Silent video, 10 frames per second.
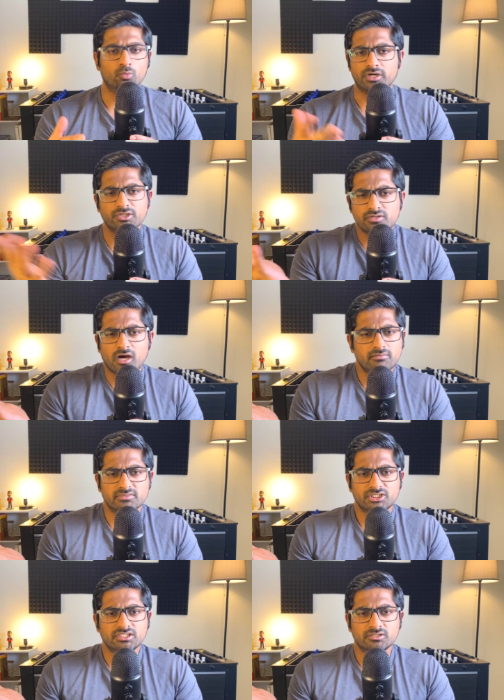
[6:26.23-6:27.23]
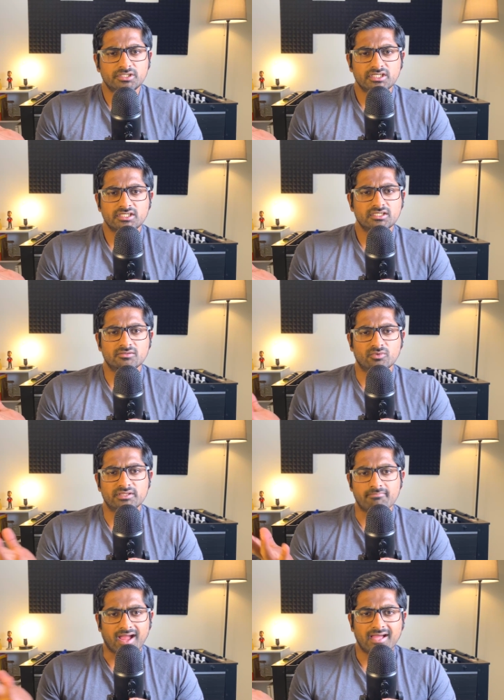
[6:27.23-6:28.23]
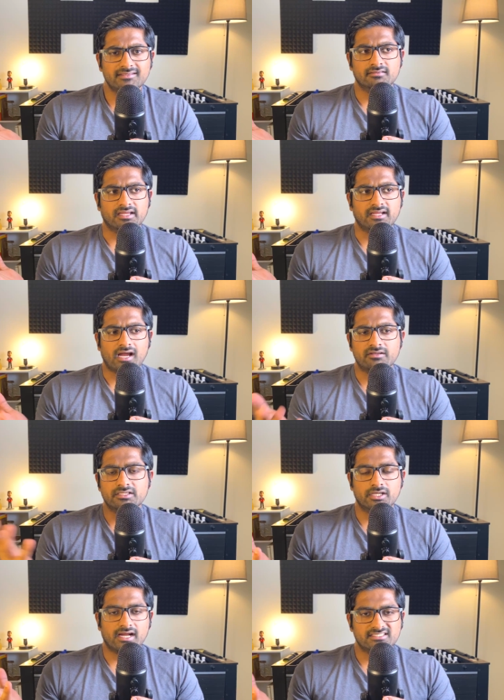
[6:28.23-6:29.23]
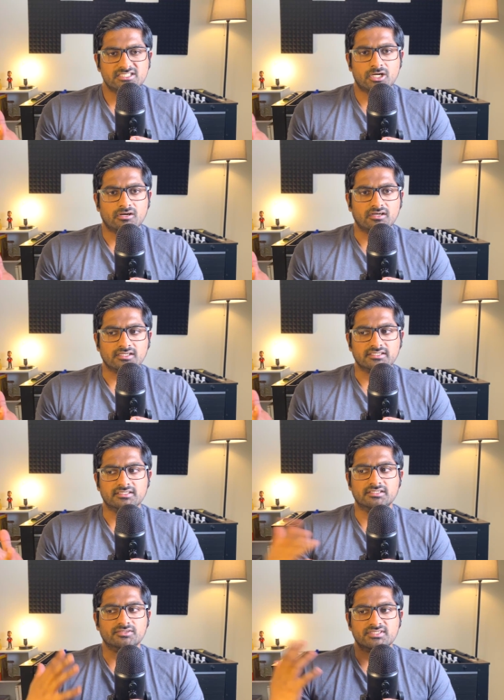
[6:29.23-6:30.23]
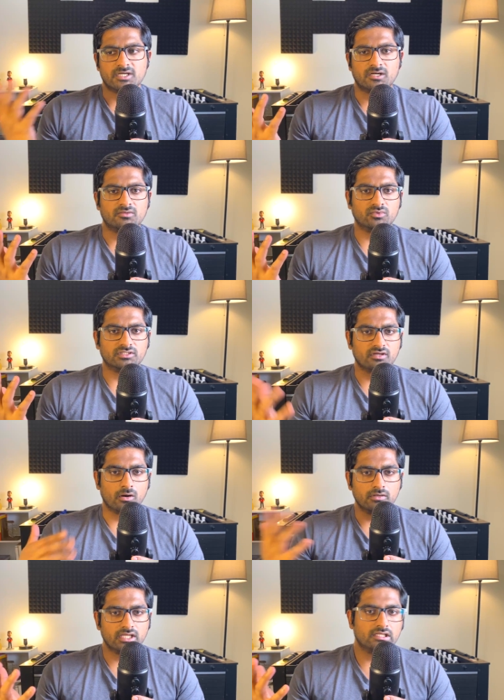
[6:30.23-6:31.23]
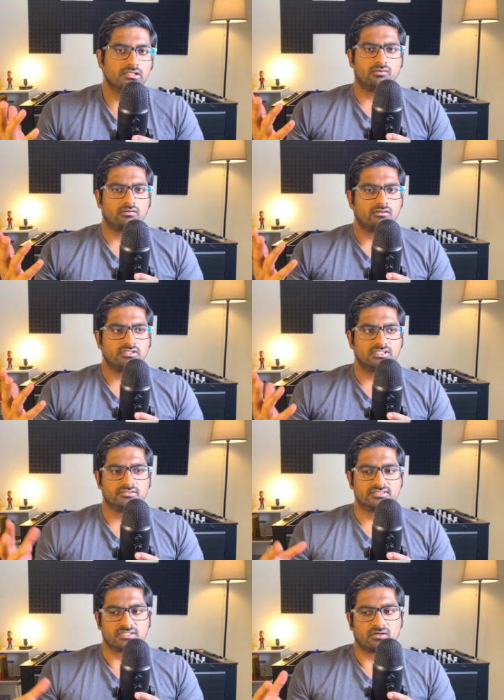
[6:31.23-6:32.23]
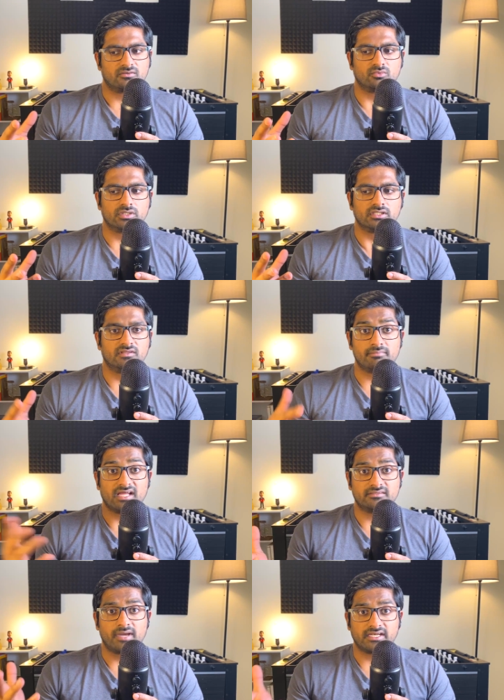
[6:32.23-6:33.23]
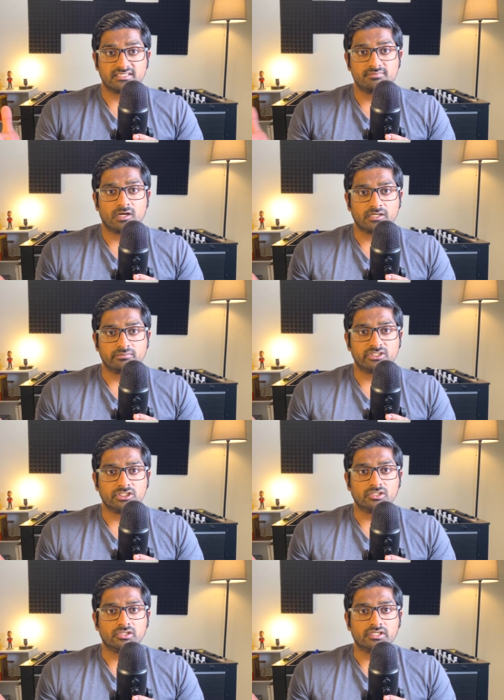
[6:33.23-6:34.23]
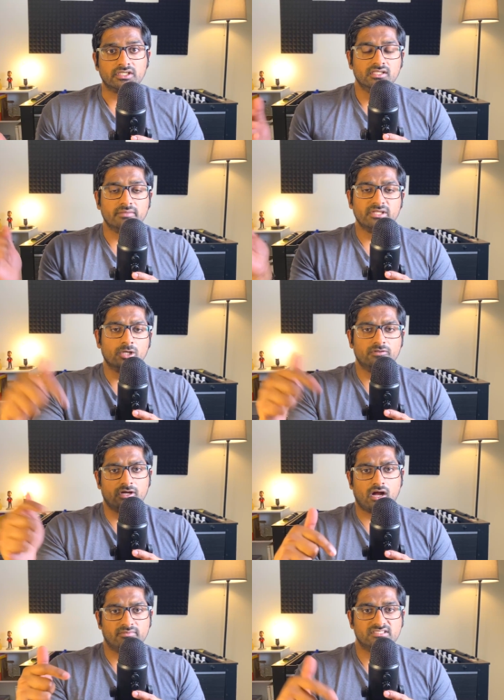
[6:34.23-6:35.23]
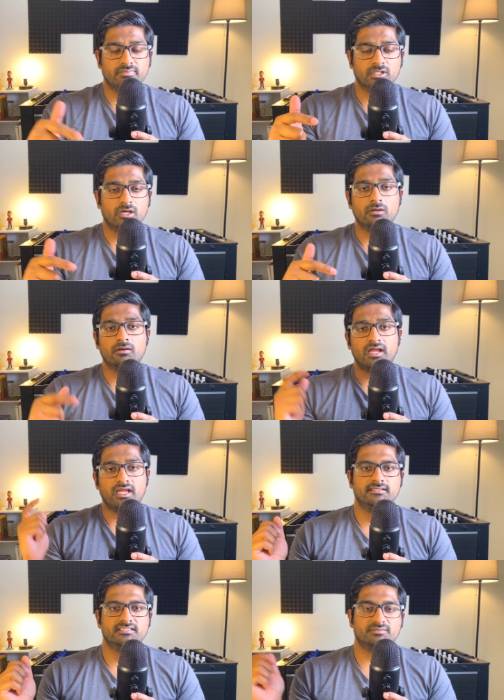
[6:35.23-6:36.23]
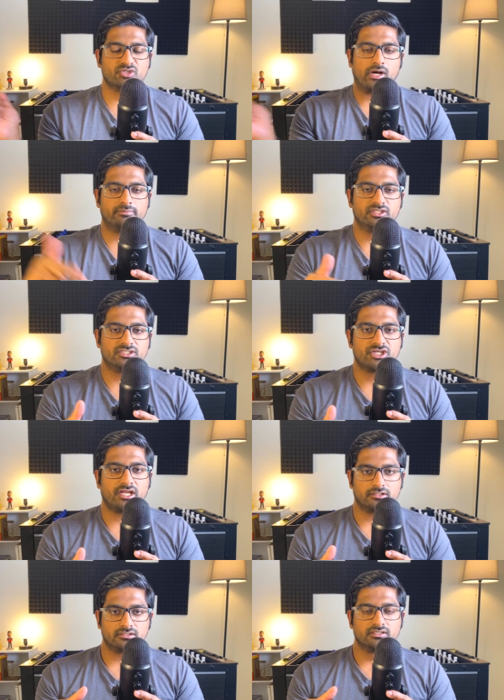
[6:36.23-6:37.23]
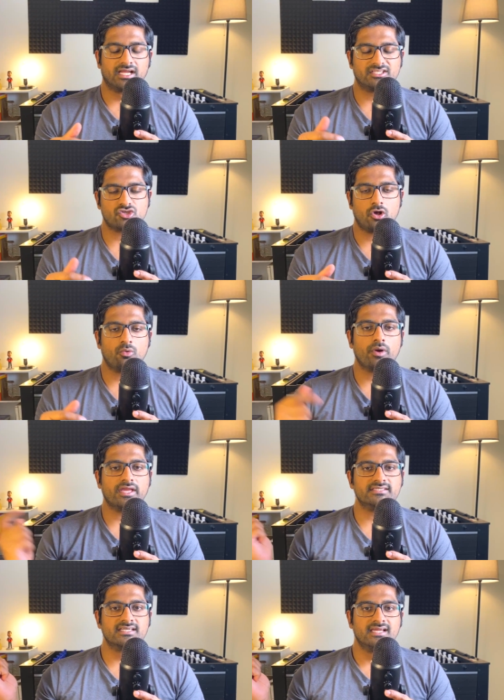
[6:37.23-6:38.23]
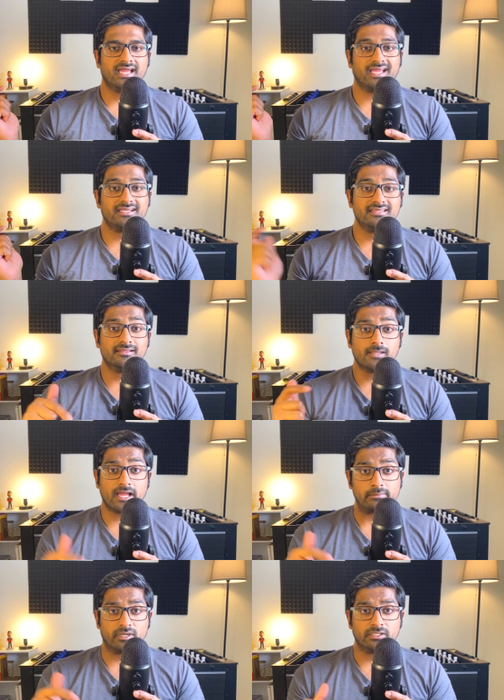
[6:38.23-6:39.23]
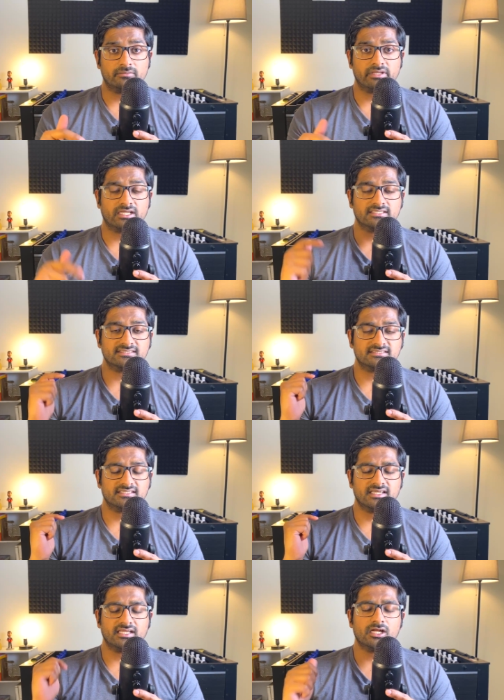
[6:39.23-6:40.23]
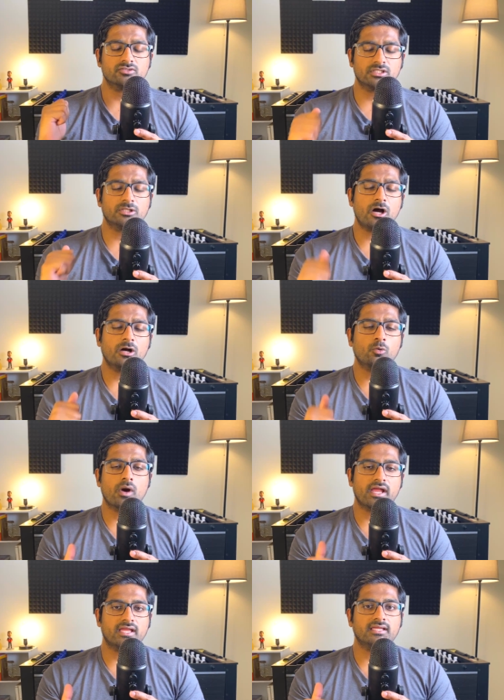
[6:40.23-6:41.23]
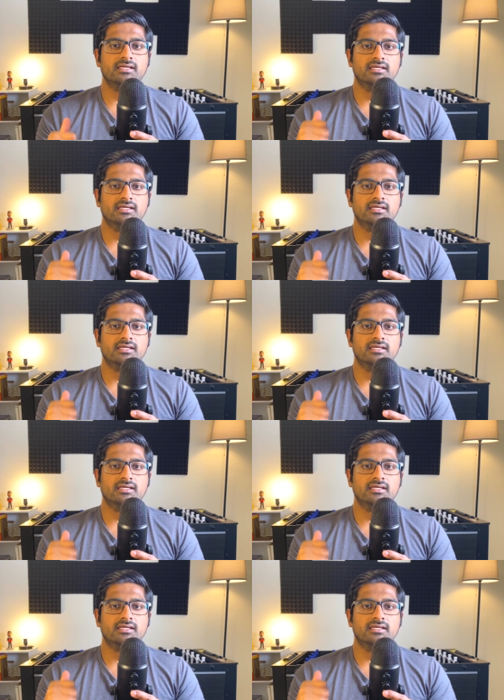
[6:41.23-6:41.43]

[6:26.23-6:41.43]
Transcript: Were you taught machine learning with math? Like, how did you guys start? Like, did you start with coding or did you start with the mathematics behind machine learning? Let me know in the comments below. And and subscribe to the channel as always and hit the like button because it goes a long way